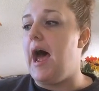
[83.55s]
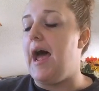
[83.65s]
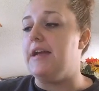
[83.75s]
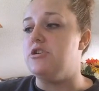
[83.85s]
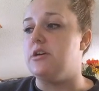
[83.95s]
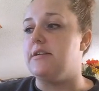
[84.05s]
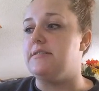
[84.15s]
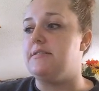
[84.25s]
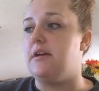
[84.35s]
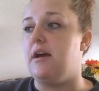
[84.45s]
I
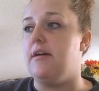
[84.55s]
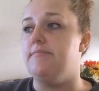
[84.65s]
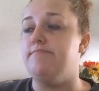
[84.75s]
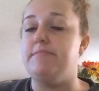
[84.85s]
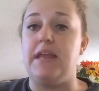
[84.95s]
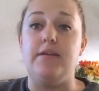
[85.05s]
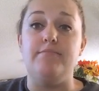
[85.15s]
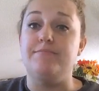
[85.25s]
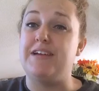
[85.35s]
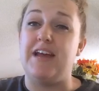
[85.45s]
just,
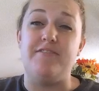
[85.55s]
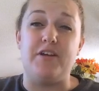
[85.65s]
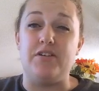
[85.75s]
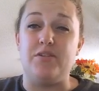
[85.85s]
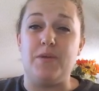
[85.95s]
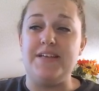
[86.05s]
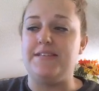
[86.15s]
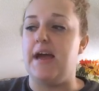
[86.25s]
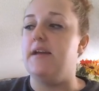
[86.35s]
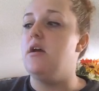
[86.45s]
it kind of fell to the
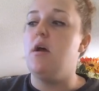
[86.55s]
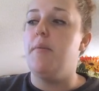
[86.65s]
wayside.